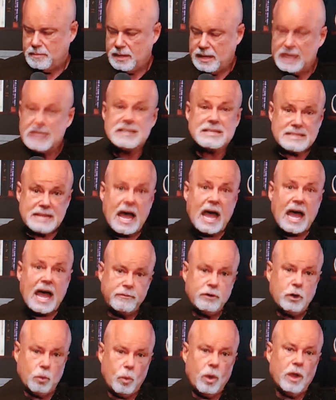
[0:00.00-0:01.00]
inside of
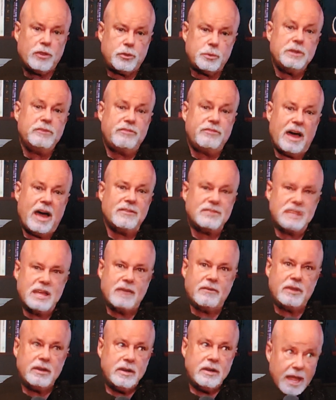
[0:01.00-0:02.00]
your
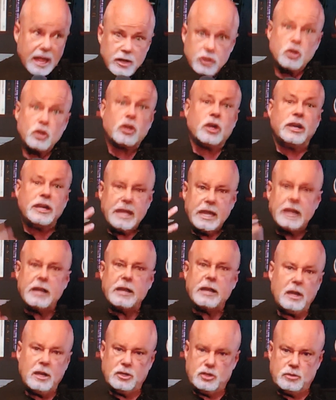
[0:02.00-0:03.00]
1-3-5-7, and you're going to get
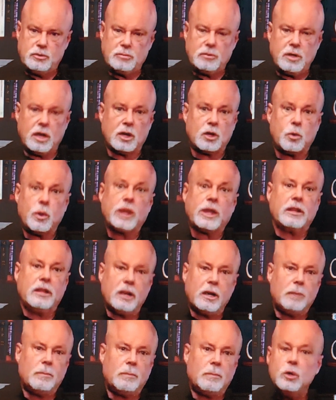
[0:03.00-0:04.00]
a quick
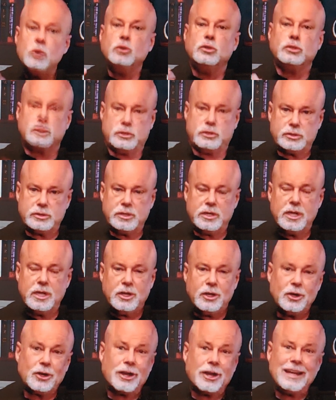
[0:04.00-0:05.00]
little boost.
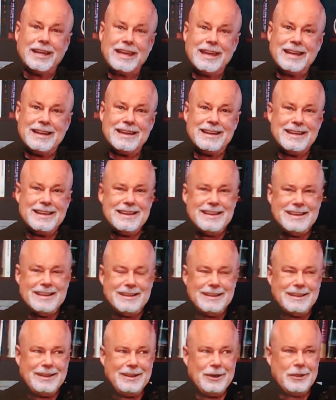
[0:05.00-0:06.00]
You're going to get,
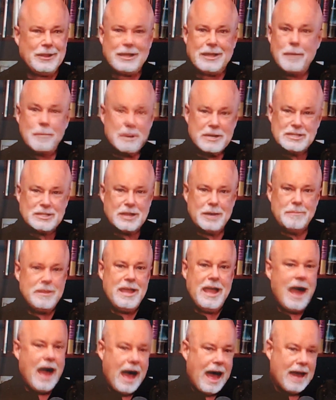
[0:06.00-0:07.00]
the company's going to be
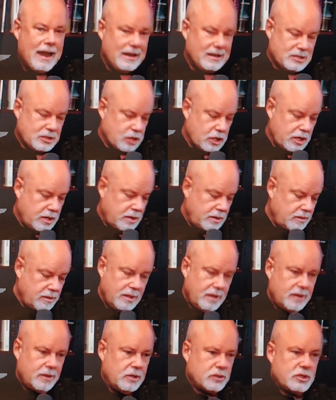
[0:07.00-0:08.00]
hot. There's going
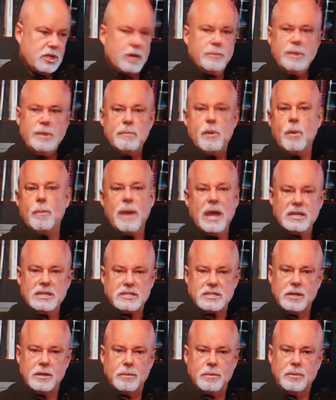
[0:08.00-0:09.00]
to be
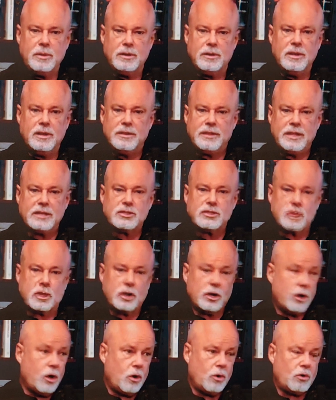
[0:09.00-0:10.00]
momentum, and things are going
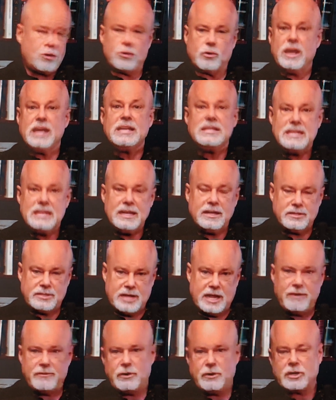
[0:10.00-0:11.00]
to go crazy
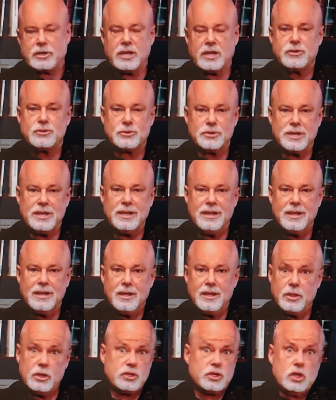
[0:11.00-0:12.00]
inside of your country.
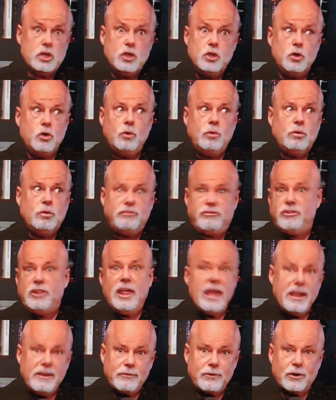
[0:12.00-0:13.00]
There's a new
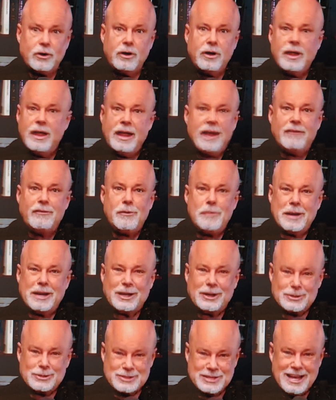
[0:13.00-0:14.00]
flavor, and everybody
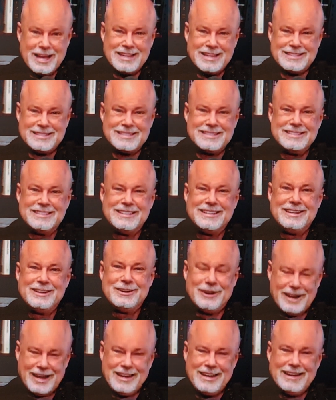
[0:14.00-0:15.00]
goes nuts,
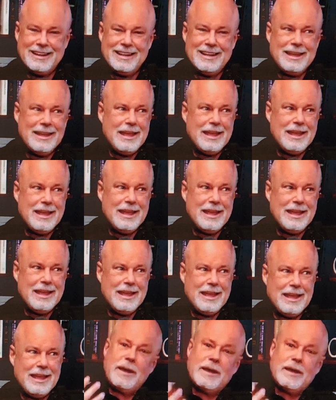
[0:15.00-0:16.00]
right? And you're going to
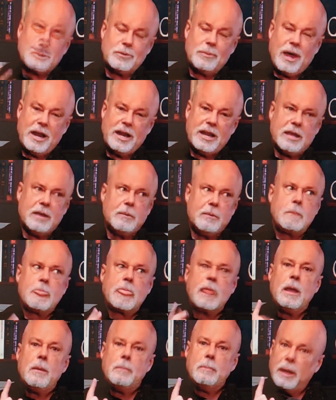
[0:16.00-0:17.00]
make some extra money.
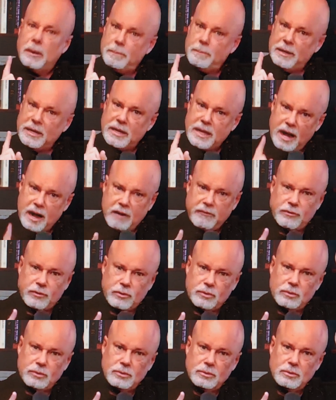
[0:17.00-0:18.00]
But be
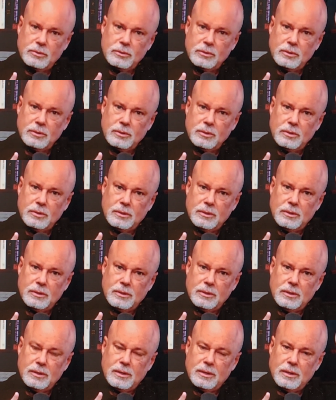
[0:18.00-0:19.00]
careful
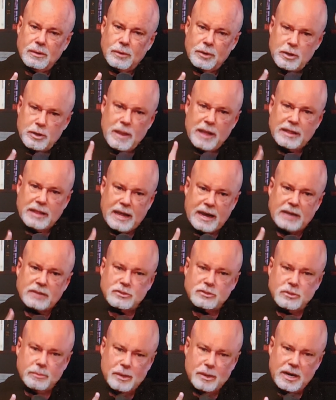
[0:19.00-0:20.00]
when you make that
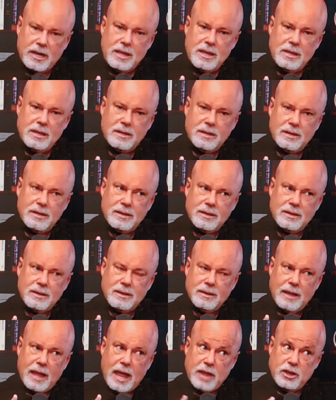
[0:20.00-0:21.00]
extra money
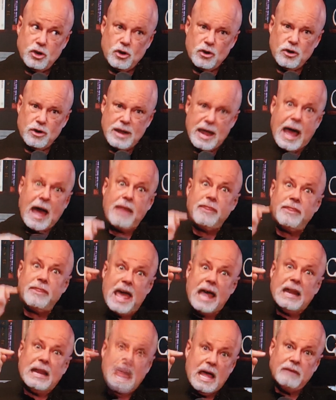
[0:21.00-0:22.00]
and you're not
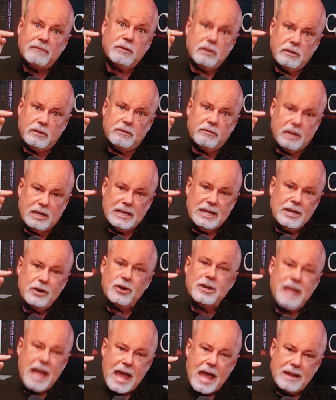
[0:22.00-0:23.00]
that level of a leader
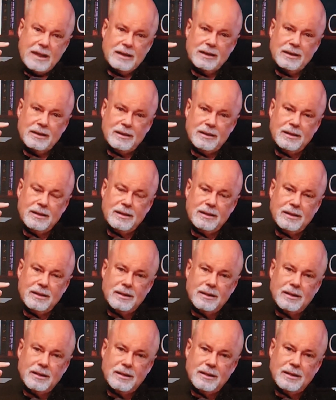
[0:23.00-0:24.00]
yet,
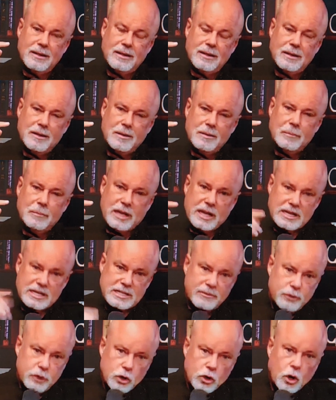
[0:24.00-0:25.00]
because
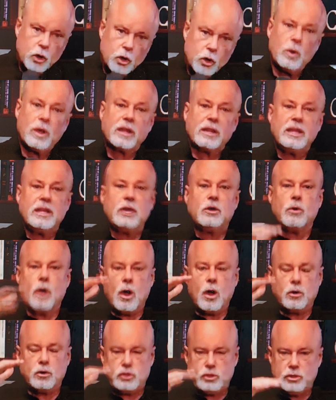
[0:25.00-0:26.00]
if you don't quickly
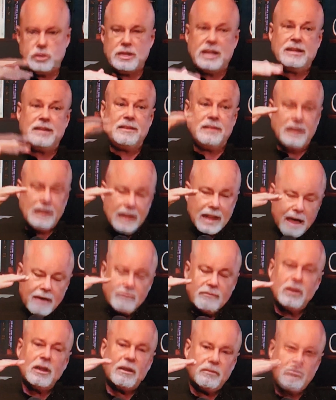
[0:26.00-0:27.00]
grow to the
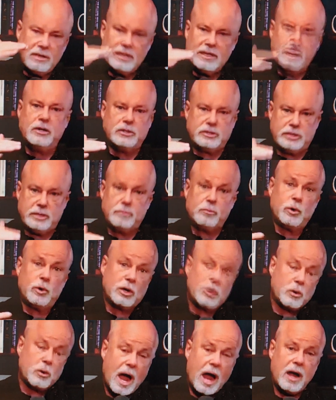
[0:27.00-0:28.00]
level of leadership
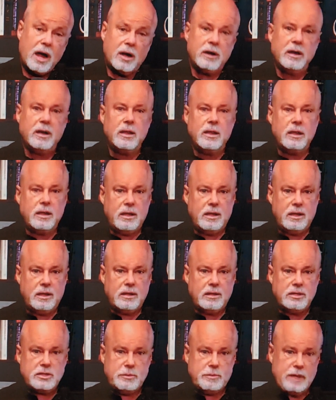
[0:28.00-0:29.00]
required
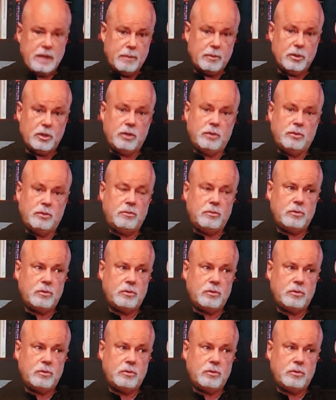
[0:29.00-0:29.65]
to be able to